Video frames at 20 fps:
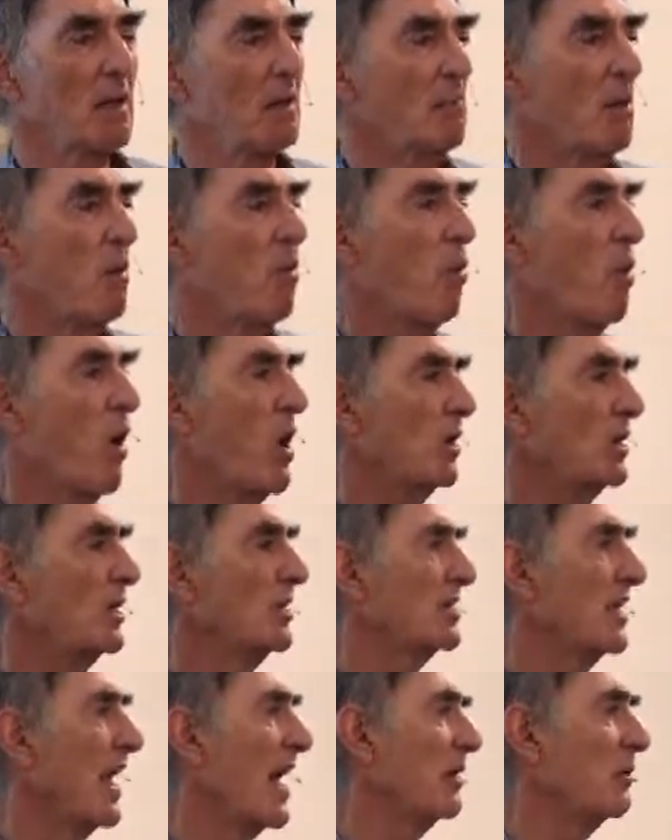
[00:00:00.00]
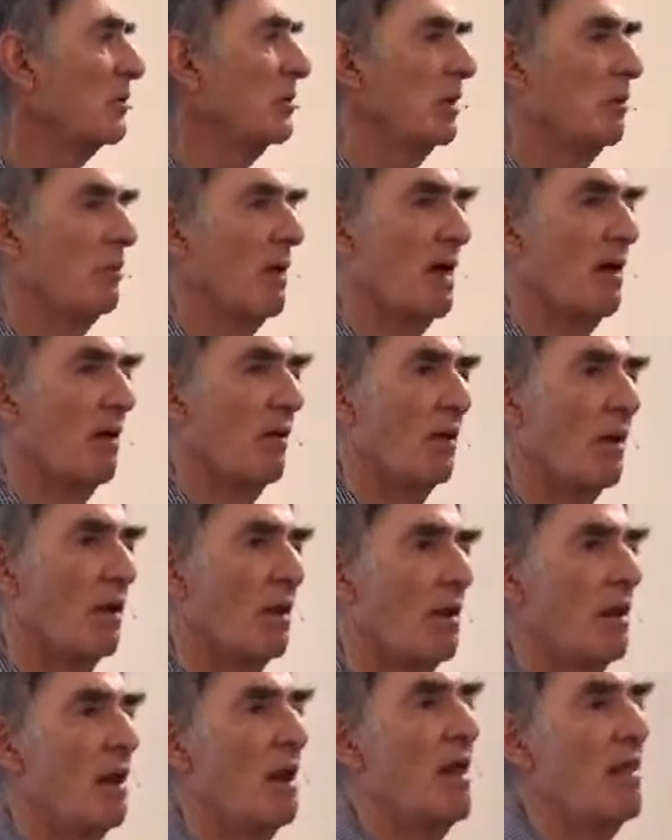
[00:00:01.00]
But what is that all about?
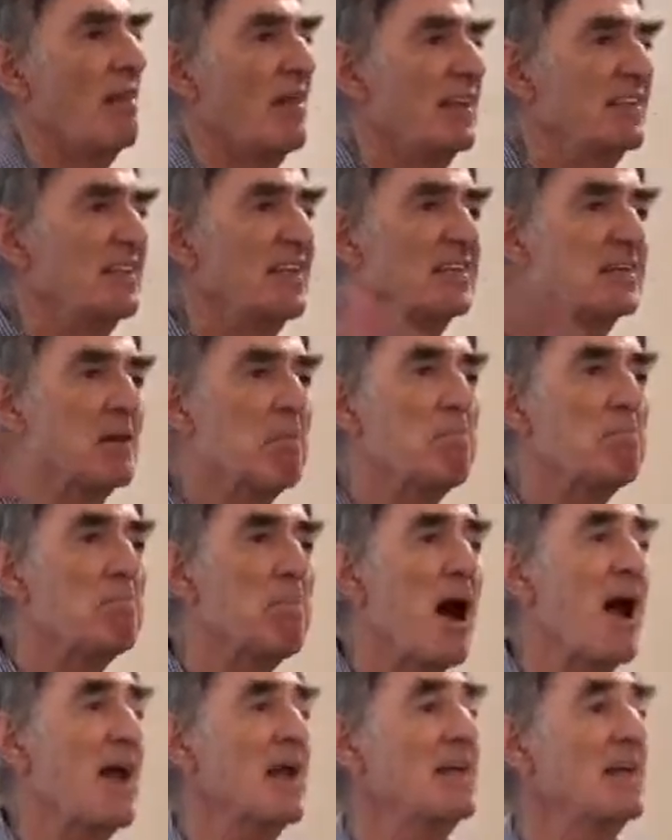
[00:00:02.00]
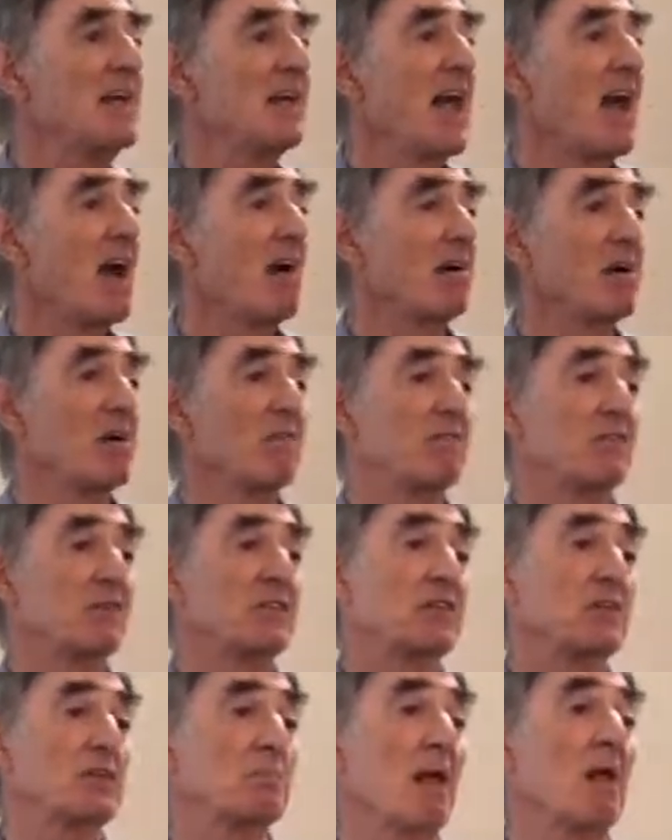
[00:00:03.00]
This is a mining area for
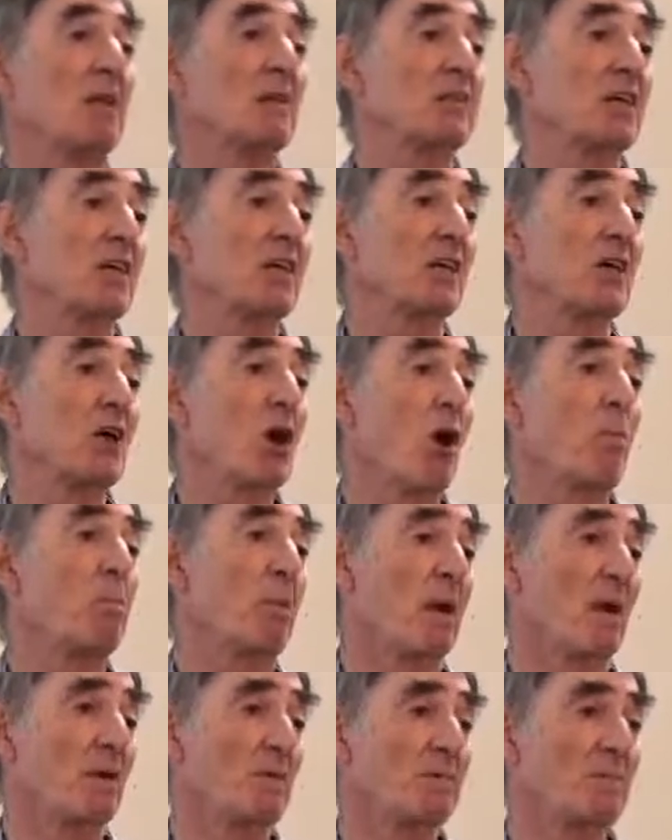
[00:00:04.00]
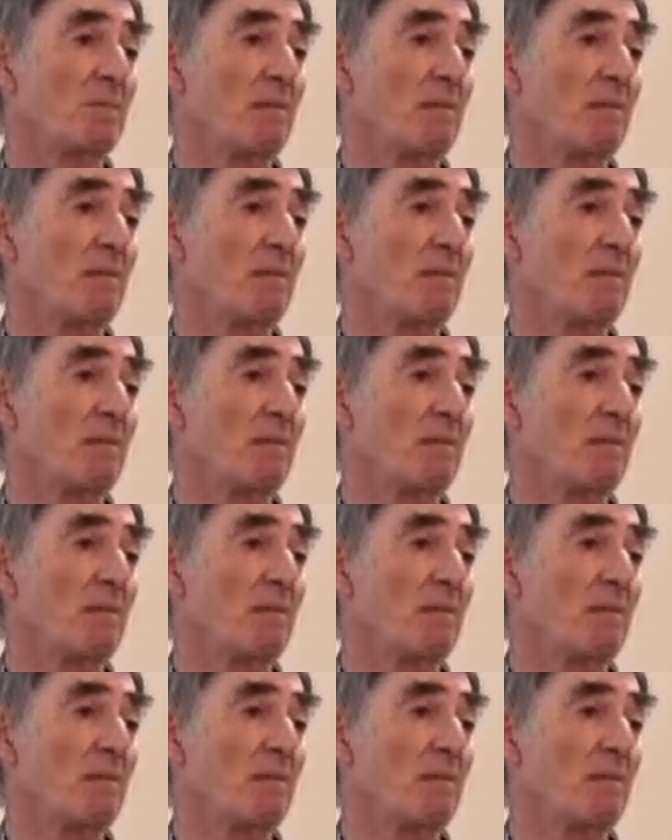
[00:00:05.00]
smelting copper.